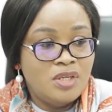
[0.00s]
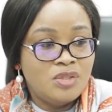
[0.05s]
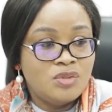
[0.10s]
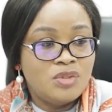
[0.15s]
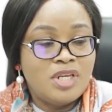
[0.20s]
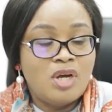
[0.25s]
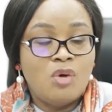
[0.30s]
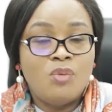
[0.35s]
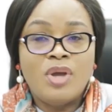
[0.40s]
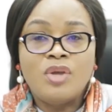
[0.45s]

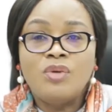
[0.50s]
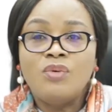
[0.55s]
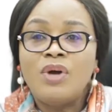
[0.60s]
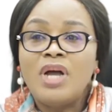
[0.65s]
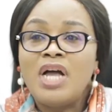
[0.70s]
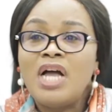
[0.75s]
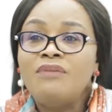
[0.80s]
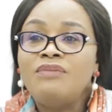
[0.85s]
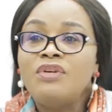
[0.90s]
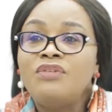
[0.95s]
so that when you
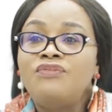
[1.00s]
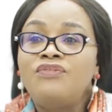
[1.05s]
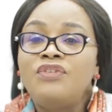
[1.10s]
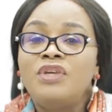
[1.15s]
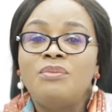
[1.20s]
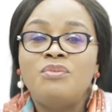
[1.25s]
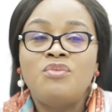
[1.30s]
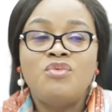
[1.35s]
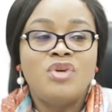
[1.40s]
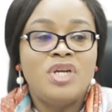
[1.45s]
have a
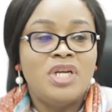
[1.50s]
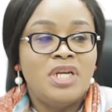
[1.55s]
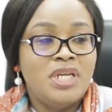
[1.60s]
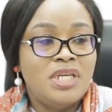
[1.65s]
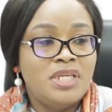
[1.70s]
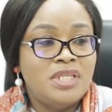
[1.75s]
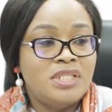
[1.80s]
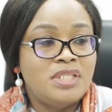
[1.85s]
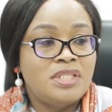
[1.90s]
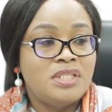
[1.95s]
film
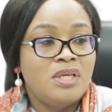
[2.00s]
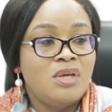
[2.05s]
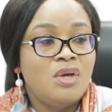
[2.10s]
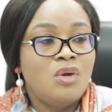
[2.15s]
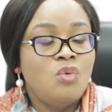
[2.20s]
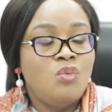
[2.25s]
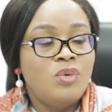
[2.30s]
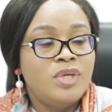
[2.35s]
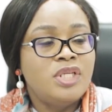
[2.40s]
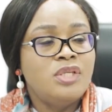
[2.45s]
released
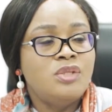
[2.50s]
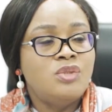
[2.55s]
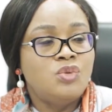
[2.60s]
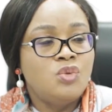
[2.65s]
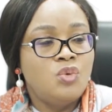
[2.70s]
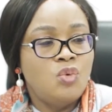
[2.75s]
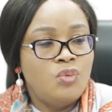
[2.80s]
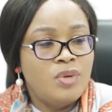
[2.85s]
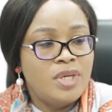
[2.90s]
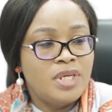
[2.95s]
within
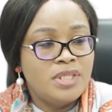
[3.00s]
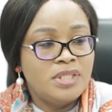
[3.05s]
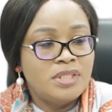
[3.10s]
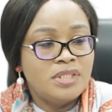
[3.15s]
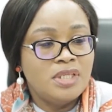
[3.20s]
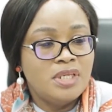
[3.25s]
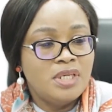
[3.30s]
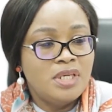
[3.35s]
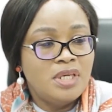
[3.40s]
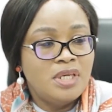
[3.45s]
two weeks,